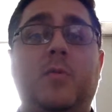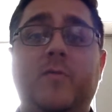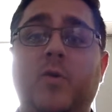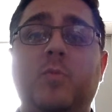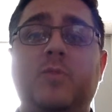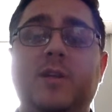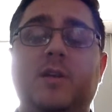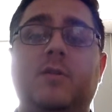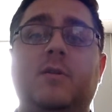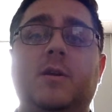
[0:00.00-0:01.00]
preferably
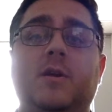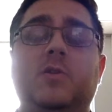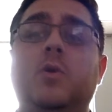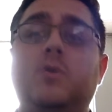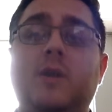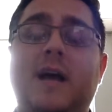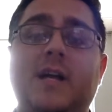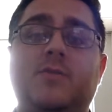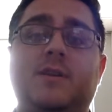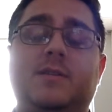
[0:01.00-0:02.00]
your local
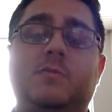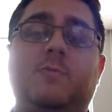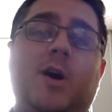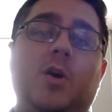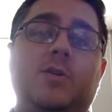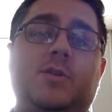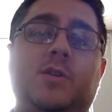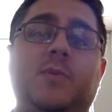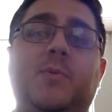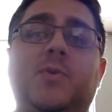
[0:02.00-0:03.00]
address as well, so
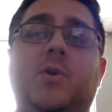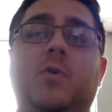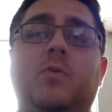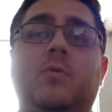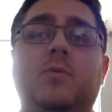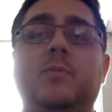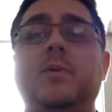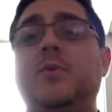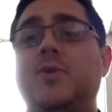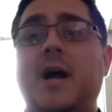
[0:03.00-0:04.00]
that people
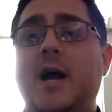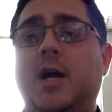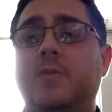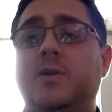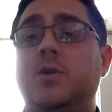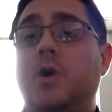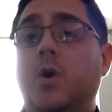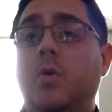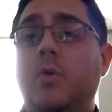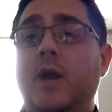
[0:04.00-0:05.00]
in the hiring committee
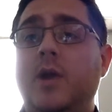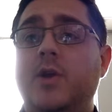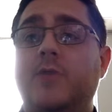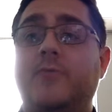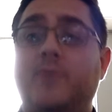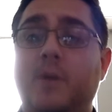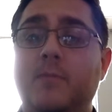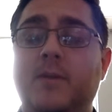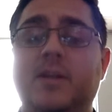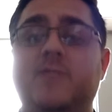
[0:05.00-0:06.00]
know where you're
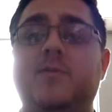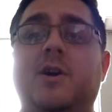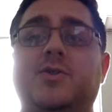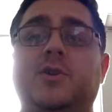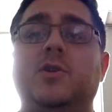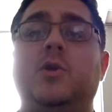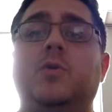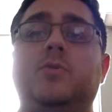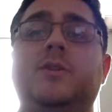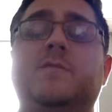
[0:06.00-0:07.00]
from and if you're actually a
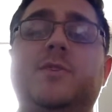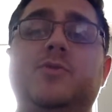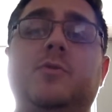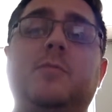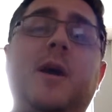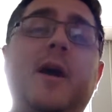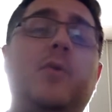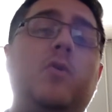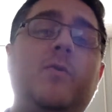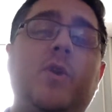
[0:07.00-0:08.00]
local individual applying
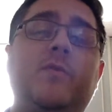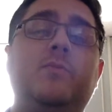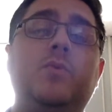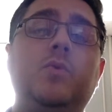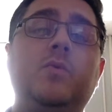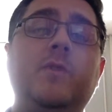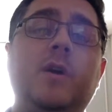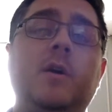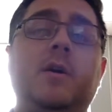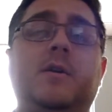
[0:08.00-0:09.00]
or if you have to move
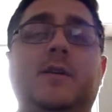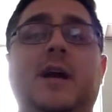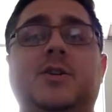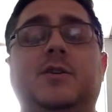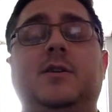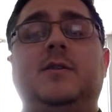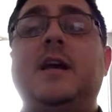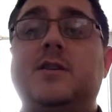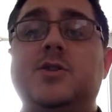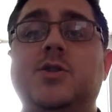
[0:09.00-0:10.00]
to actually
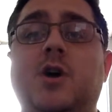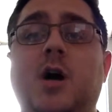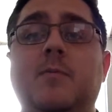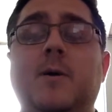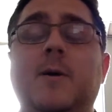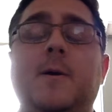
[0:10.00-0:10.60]
take this job.